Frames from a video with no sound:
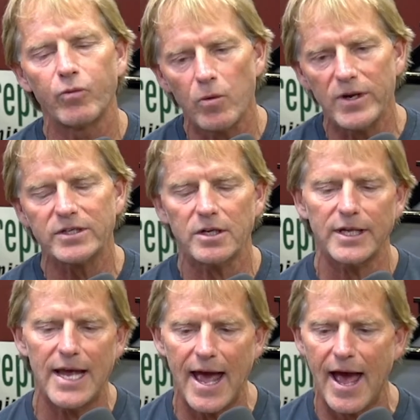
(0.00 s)
We
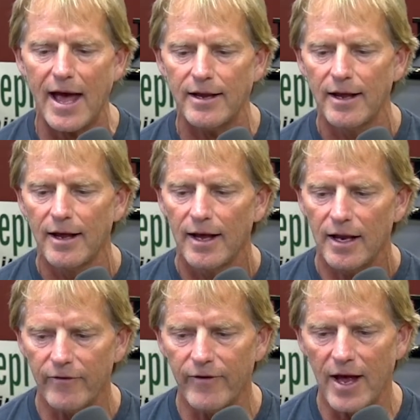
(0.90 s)
recently had
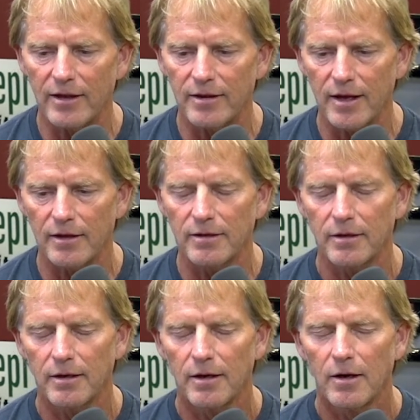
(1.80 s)
an event that
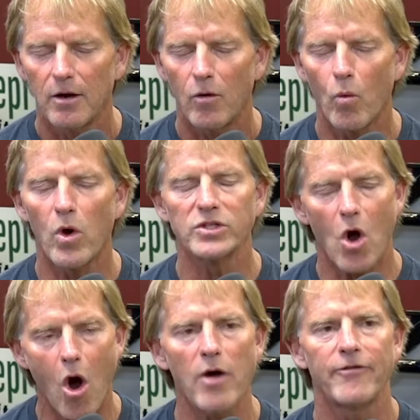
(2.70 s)
was
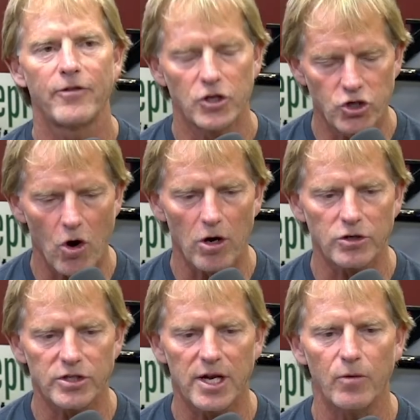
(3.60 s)
off the
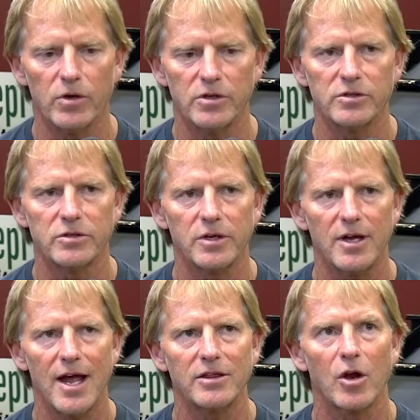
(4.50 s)
charts. It was
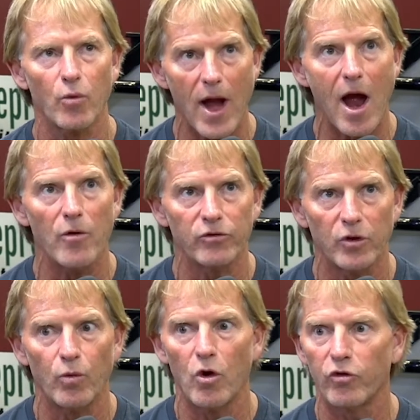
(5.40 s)
at the grounds
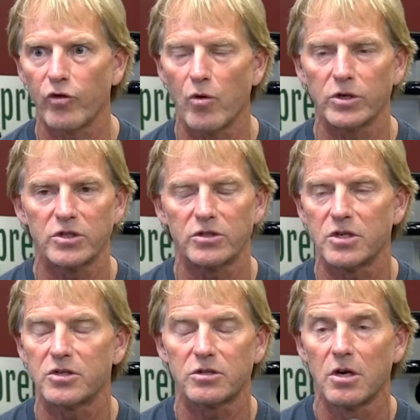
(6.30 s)
in Roseville, which is
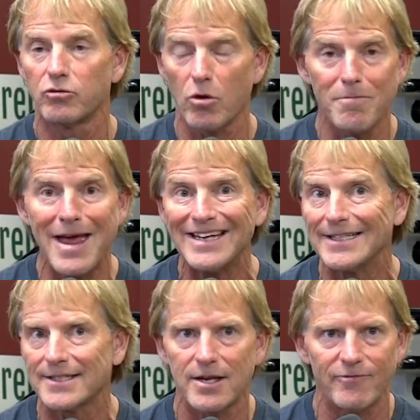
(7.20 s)
this
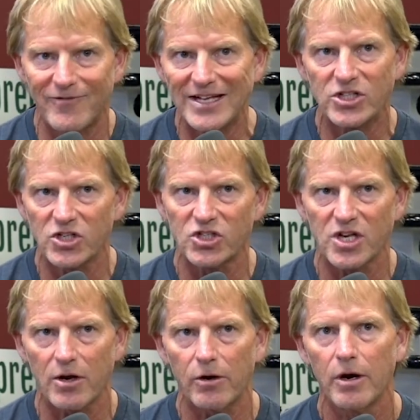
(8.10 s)
tremendous convention
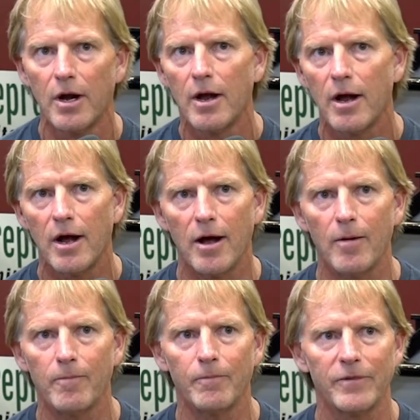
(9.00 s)
center
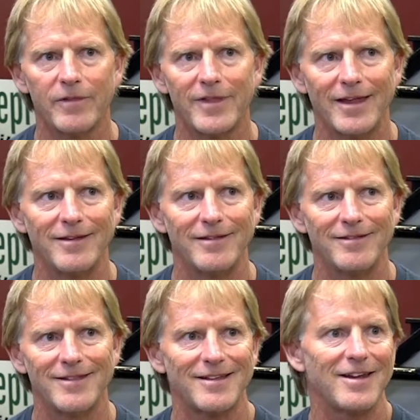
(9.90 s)
um, that,
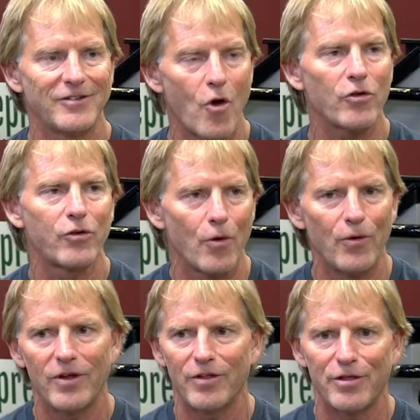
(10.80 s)
that is
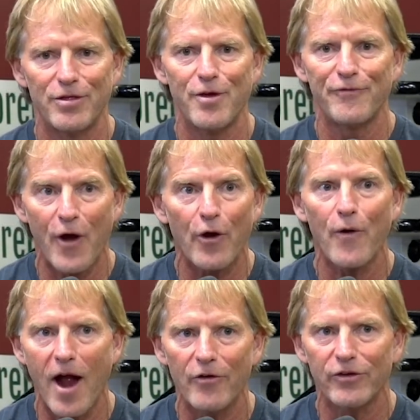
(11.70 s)
also the
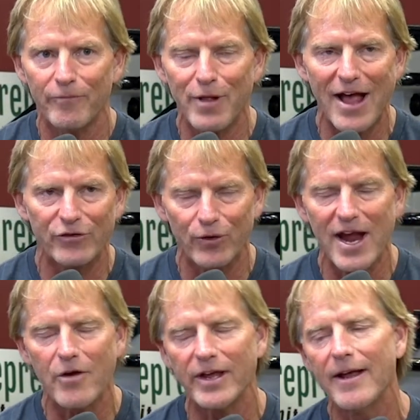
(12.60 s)
fairgrounds in Placer
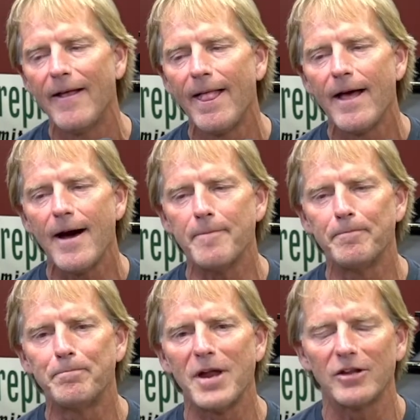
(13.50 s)
County.
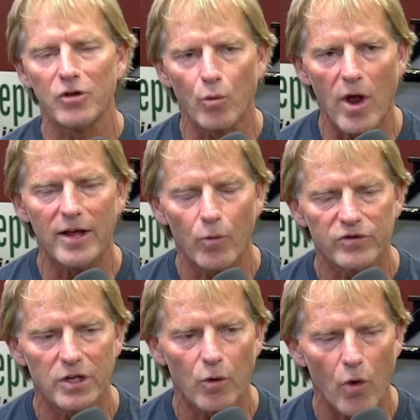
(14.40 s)
Um, but it's a, it
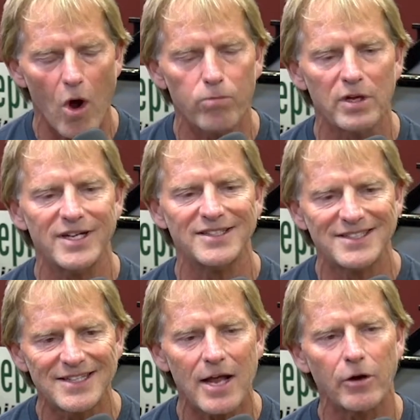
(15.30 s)
was at the Roebling
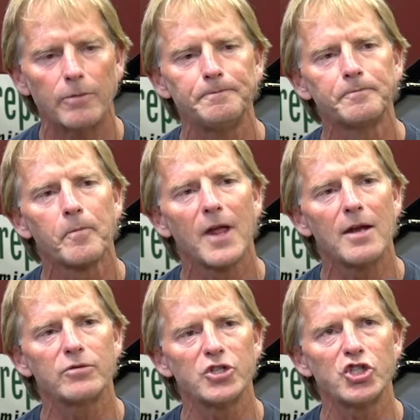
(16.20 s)
Center, and
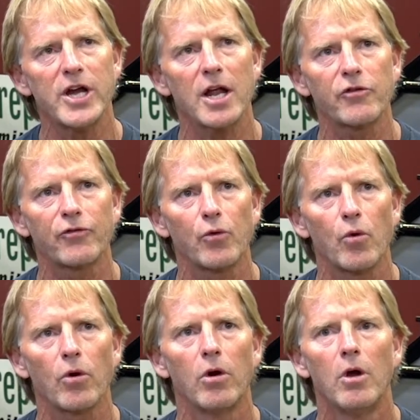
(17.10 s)
it was a chance for